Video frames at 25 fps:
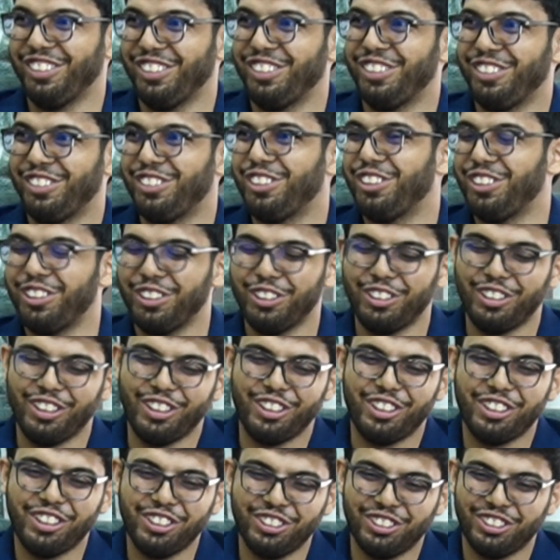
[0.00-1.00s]
through your
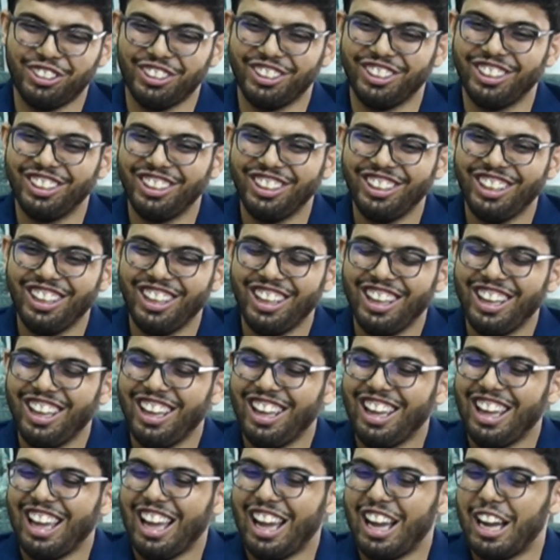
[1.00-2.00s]
narration,
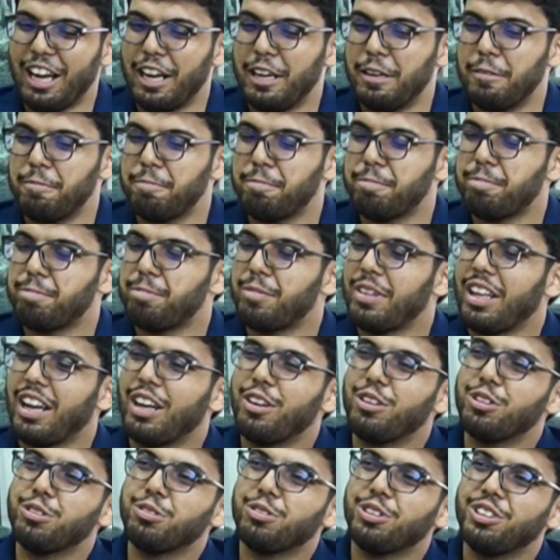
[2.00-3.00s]
I
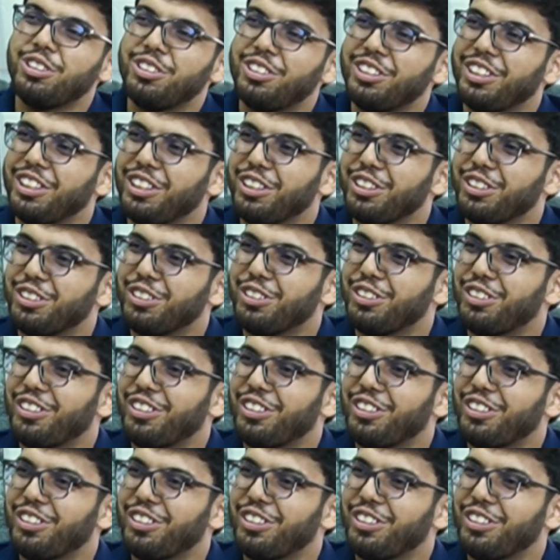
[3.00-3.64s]
was wondering,